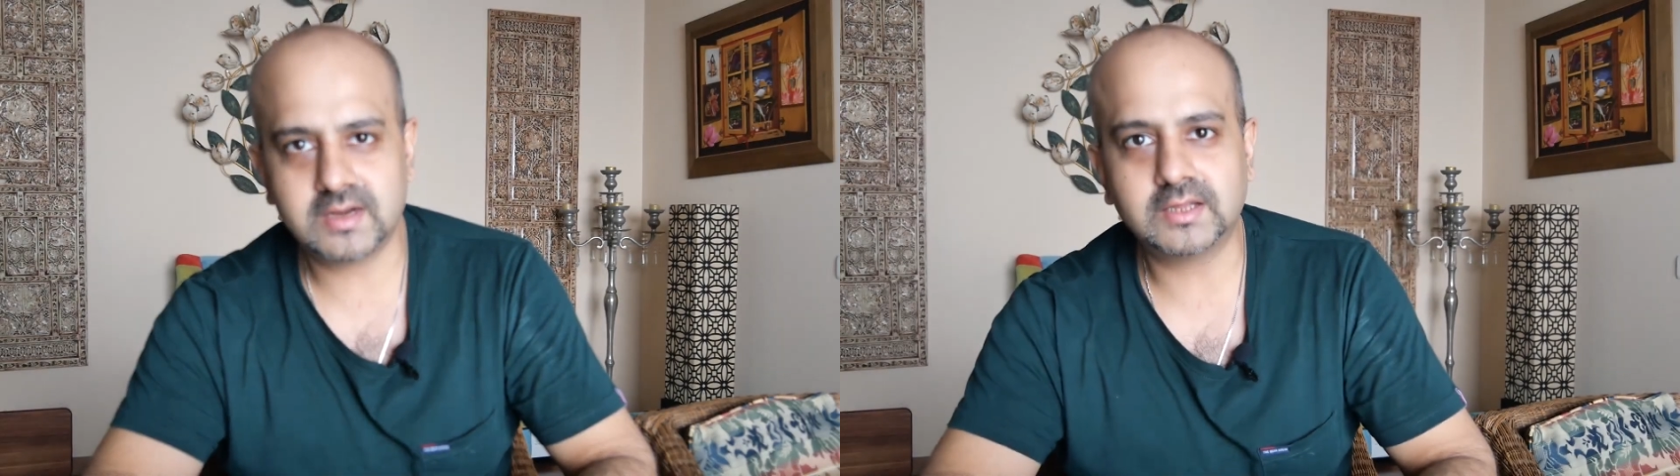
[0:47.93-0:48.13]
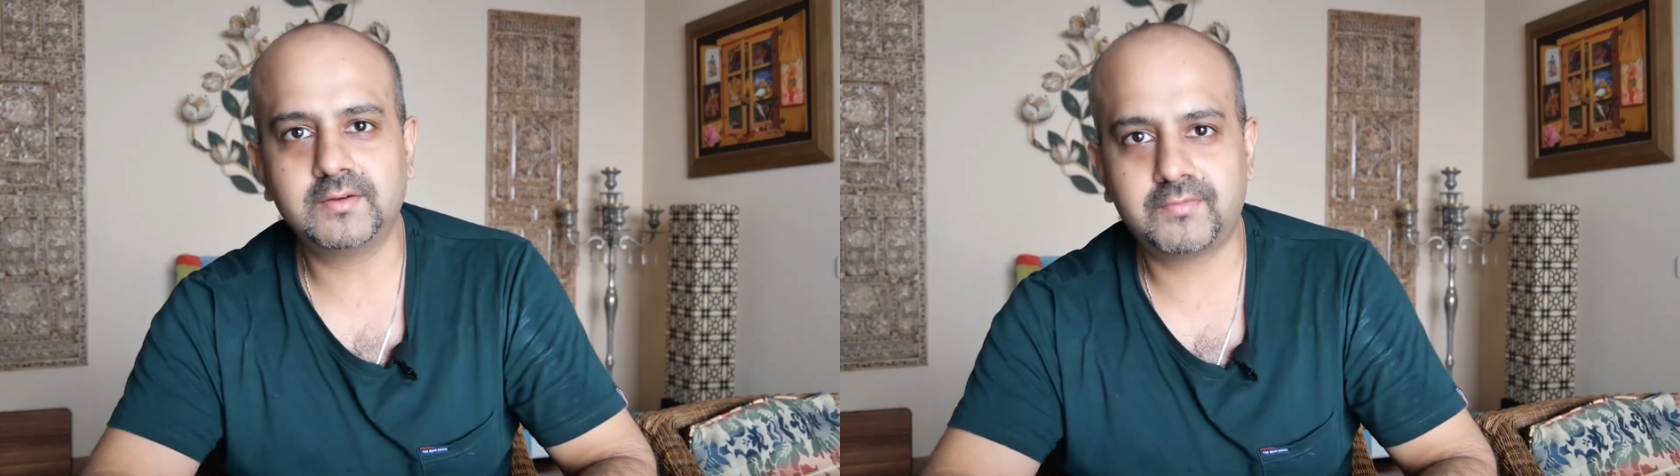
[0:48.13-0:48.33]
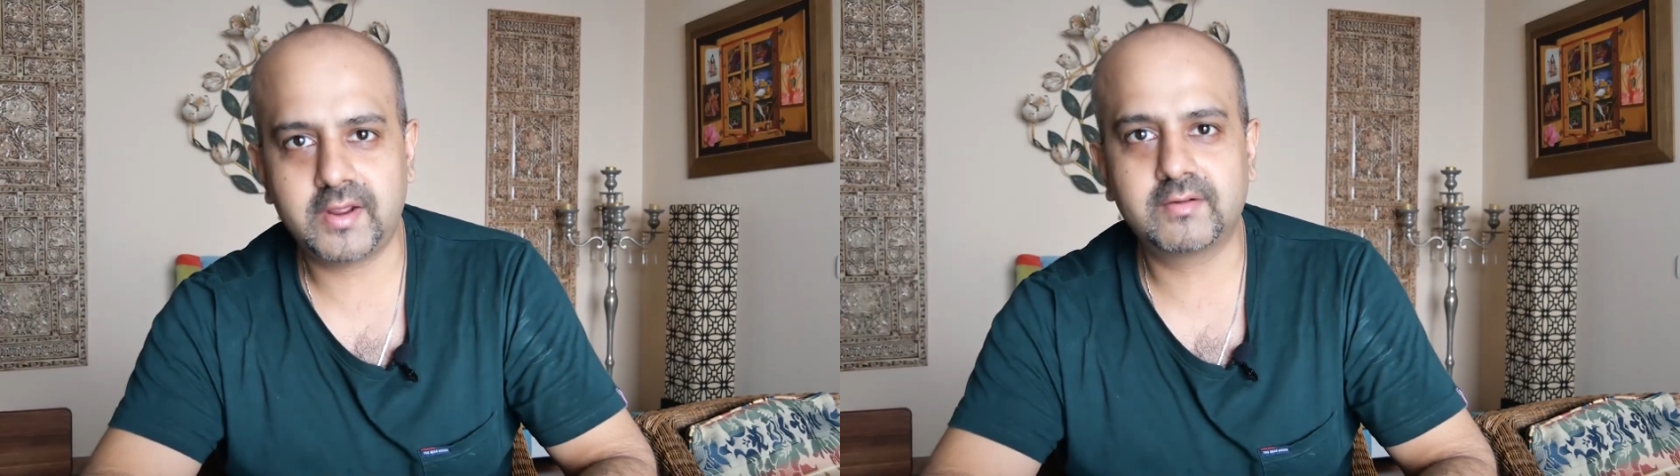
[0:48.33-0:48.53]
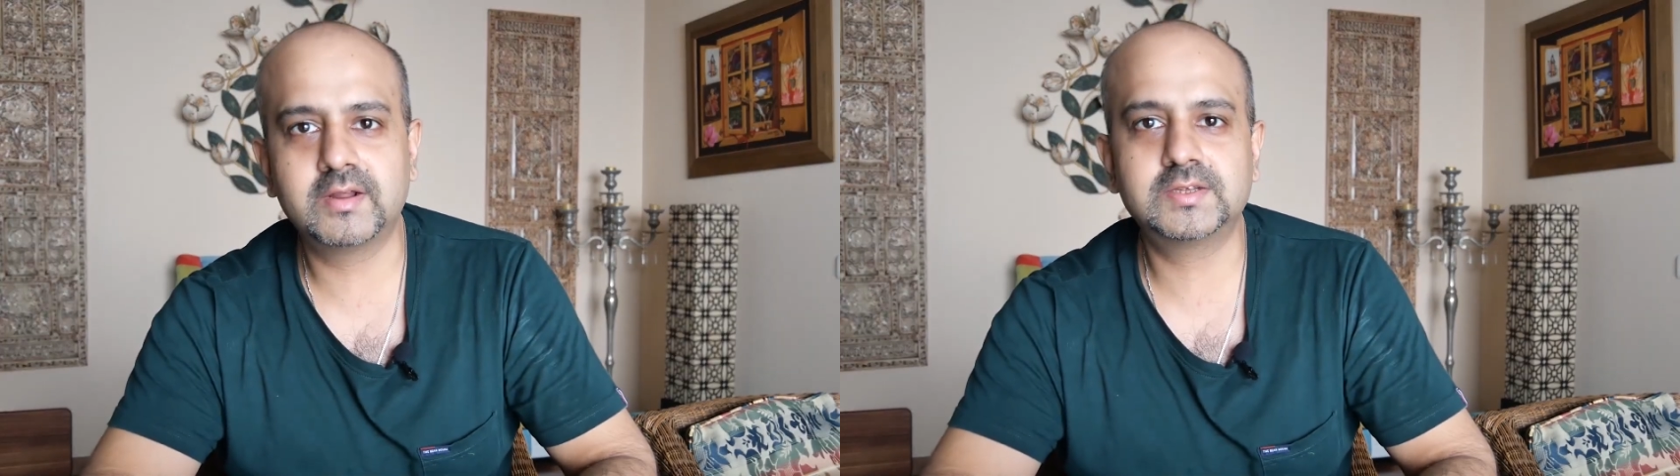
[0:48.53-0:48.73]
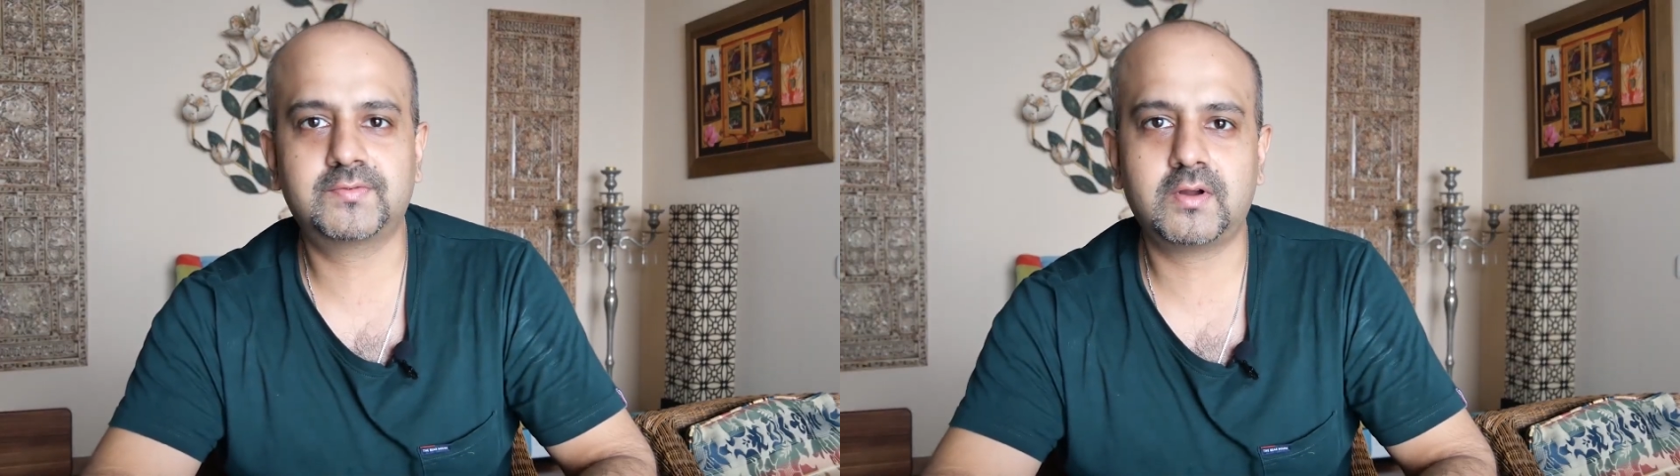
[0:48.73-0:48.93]
another
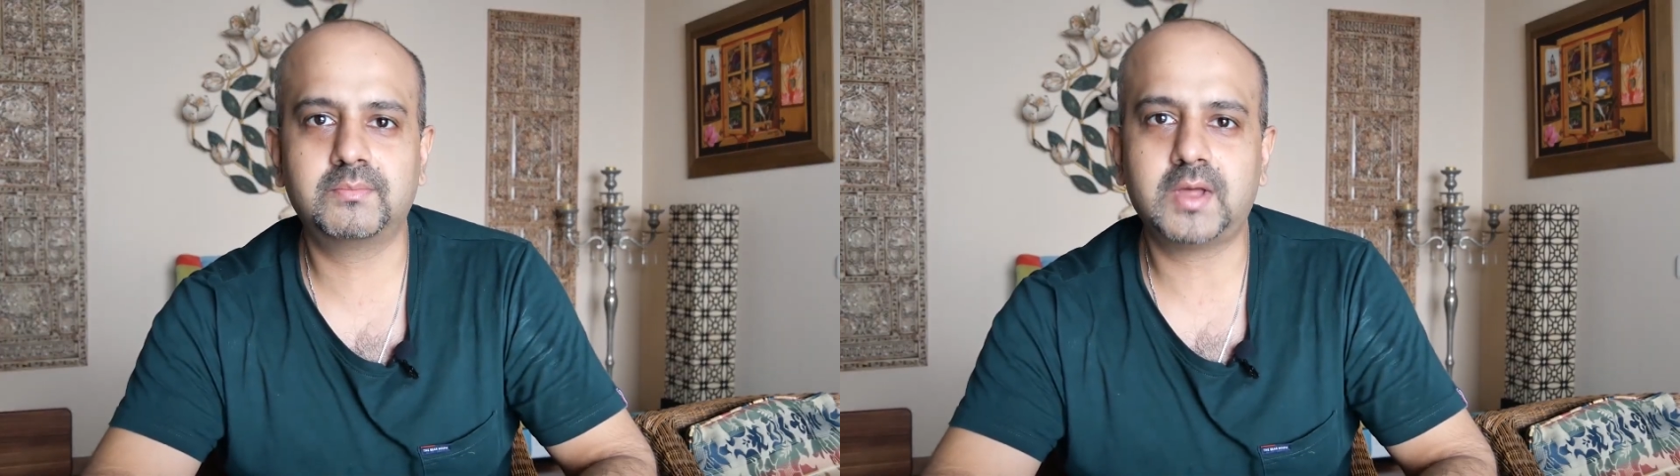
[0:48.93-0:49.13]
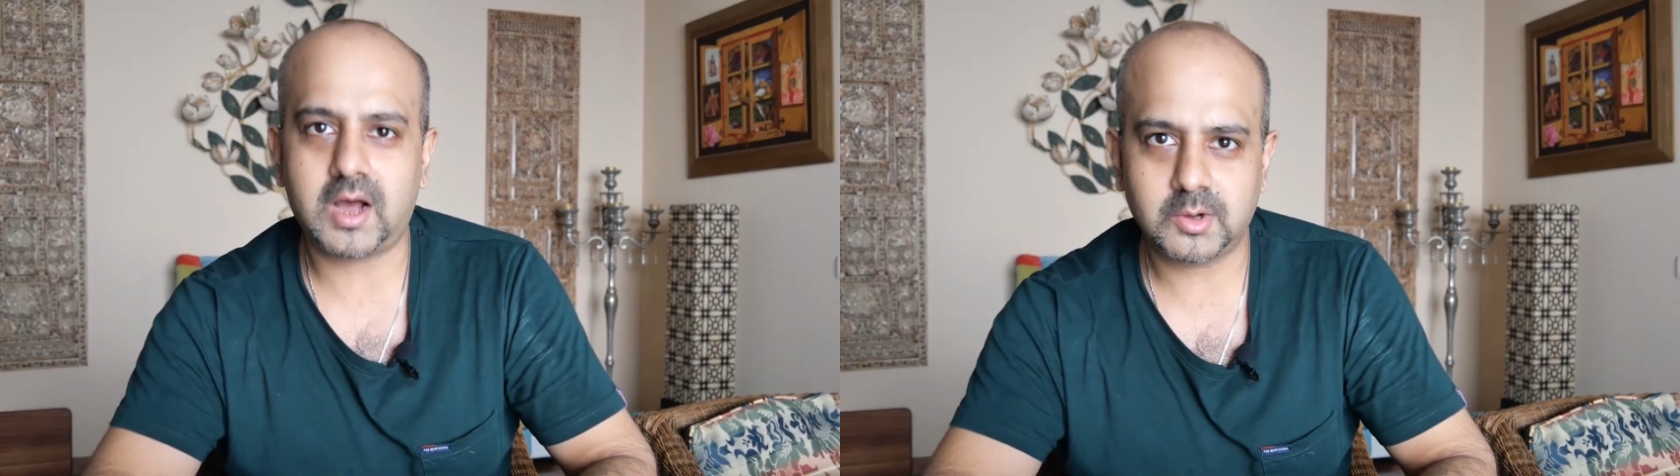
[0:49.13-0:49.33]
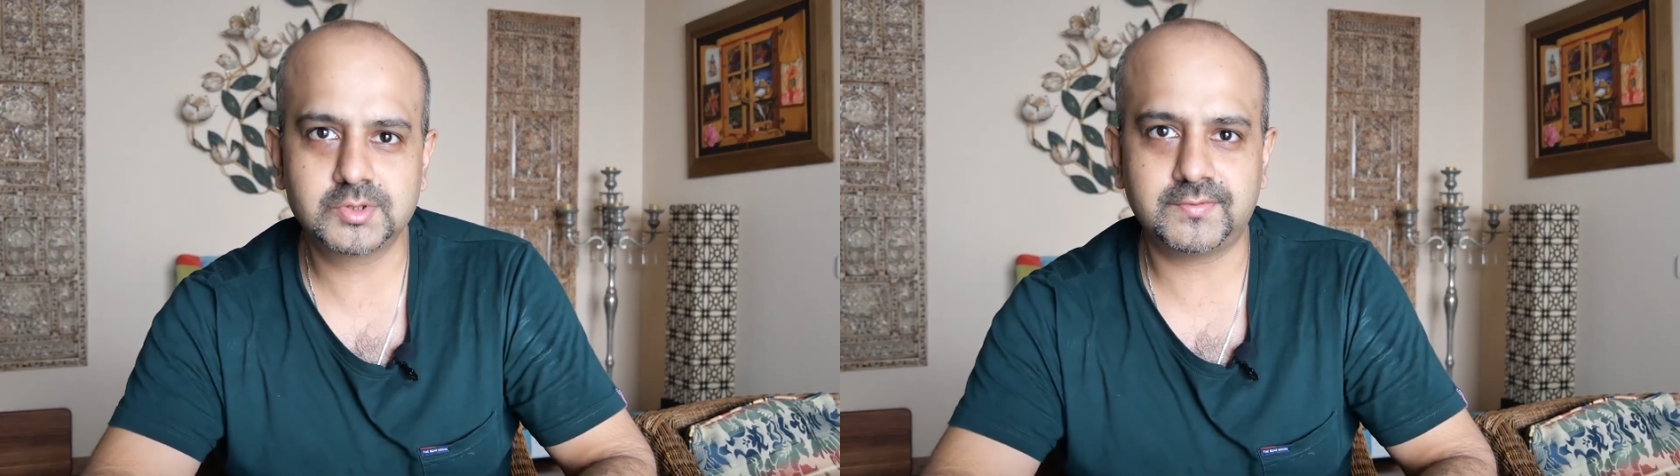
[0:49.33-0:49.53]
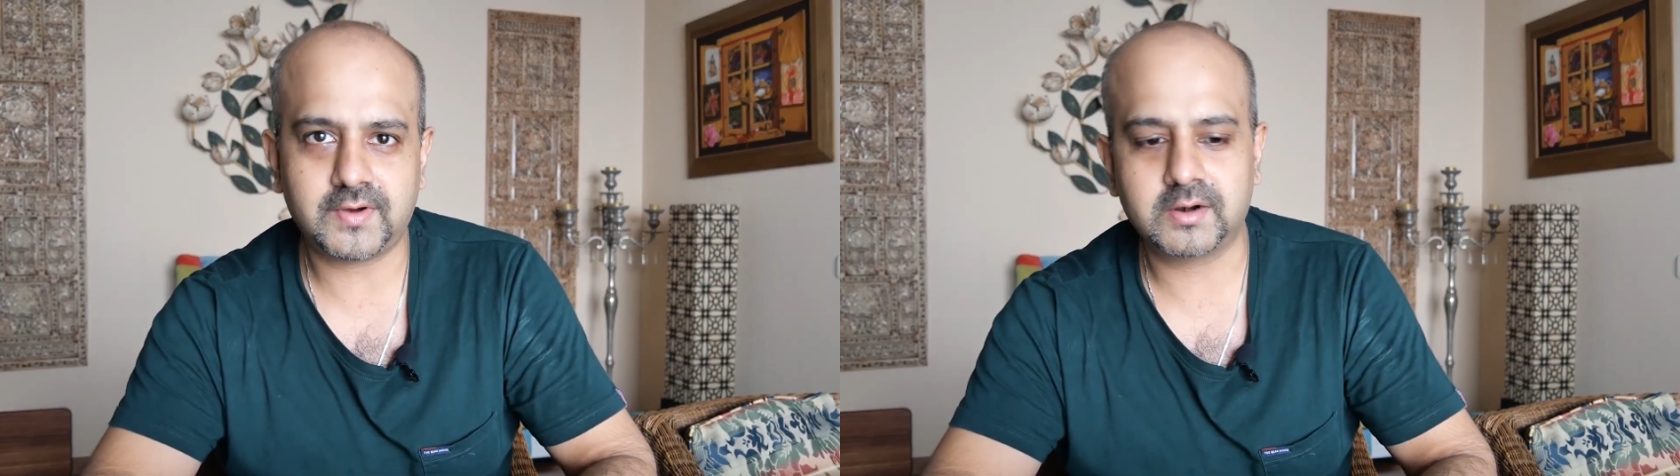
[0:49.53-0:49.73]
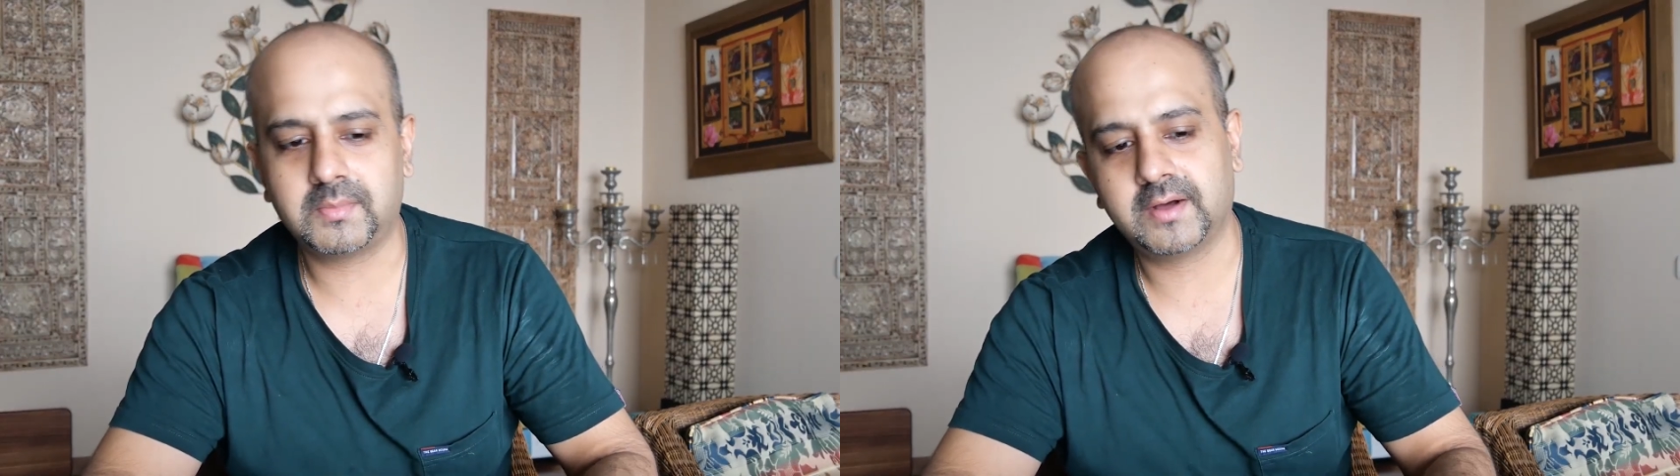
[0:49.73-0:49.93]
fragrance from the house of
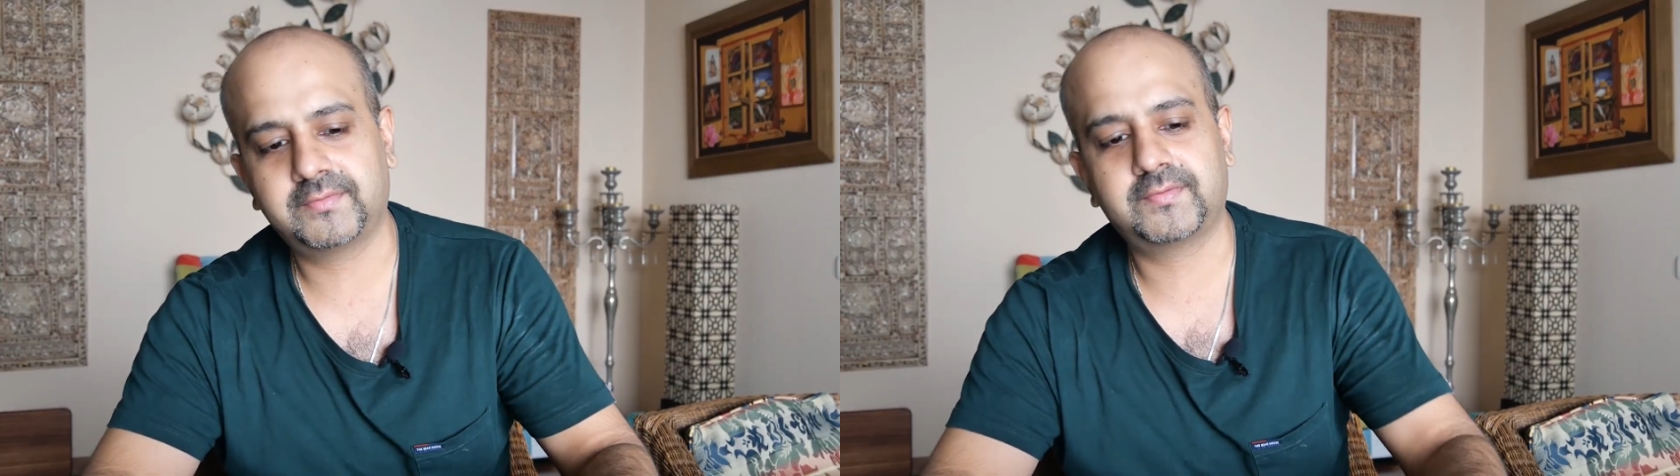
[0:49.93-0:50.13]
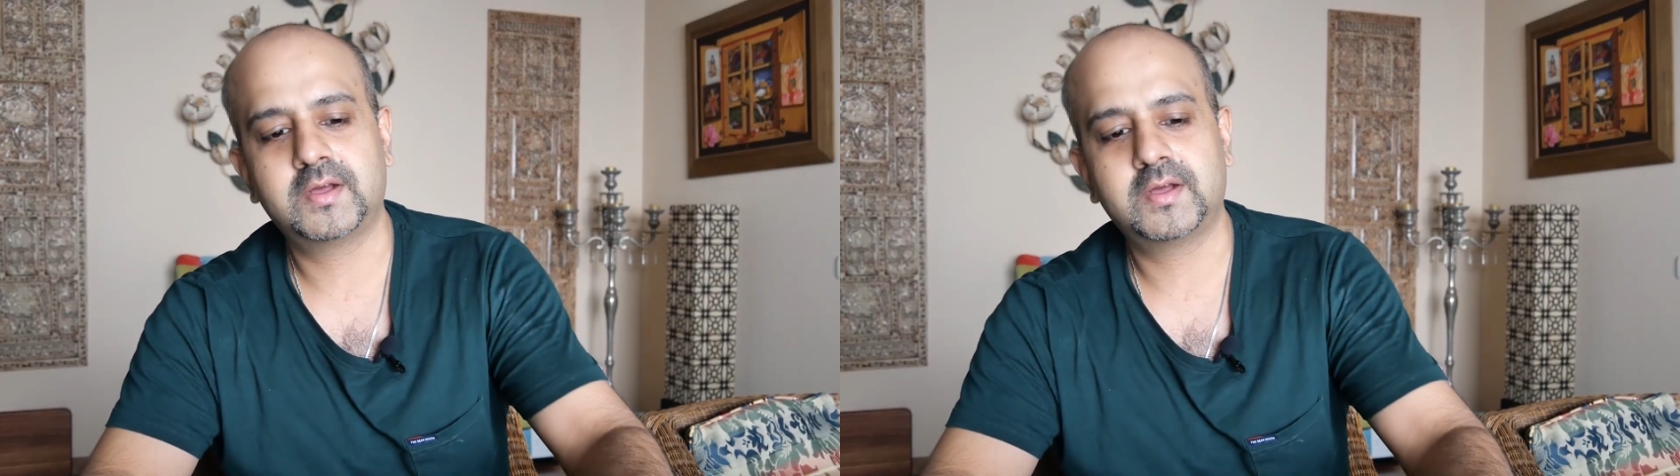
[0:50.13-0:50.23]
Armaf.